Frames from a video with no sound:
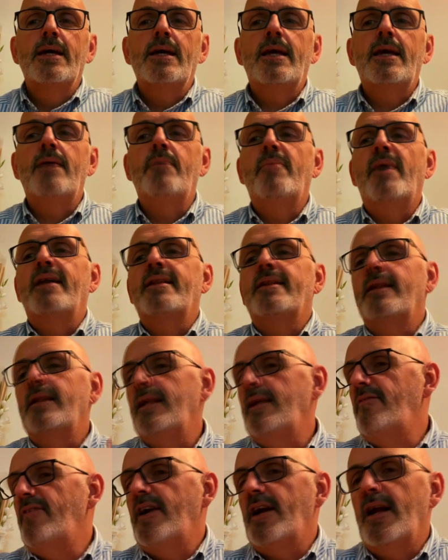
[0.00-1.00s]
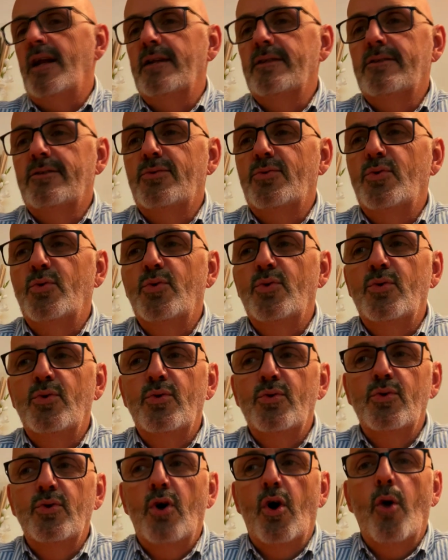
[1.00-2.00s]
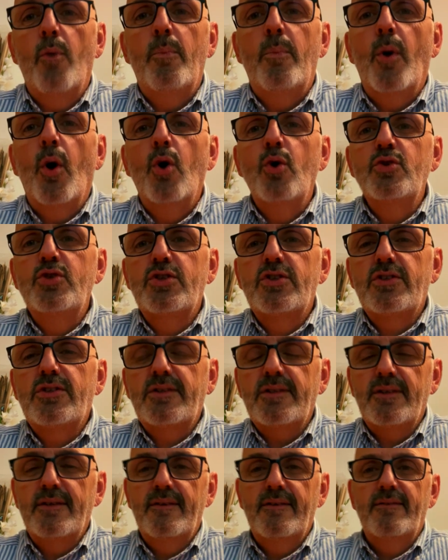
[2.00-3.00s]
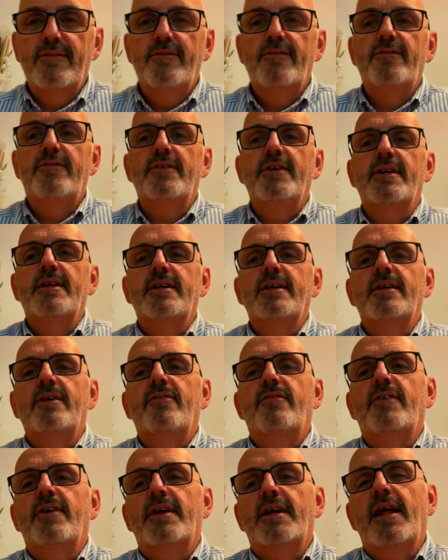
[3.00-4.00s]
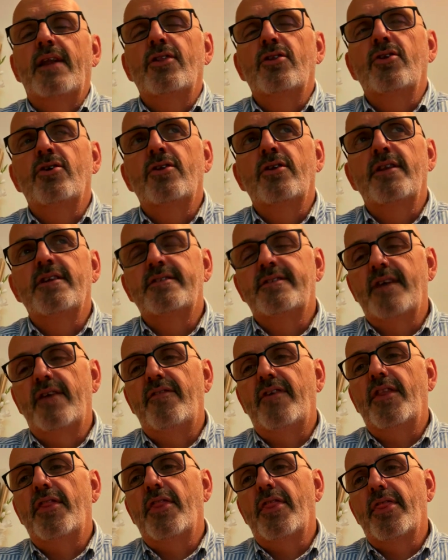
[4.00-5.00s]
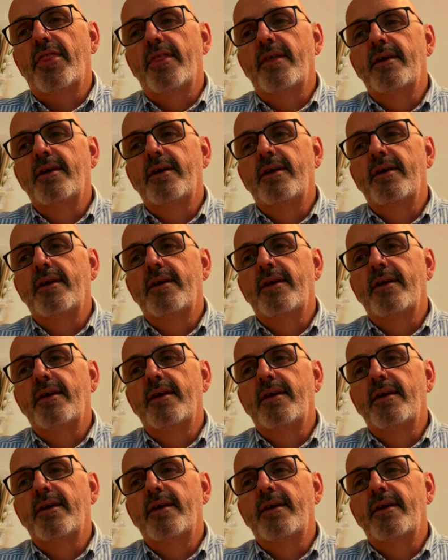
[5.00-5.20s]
He met liberals who opposed Fernando VII,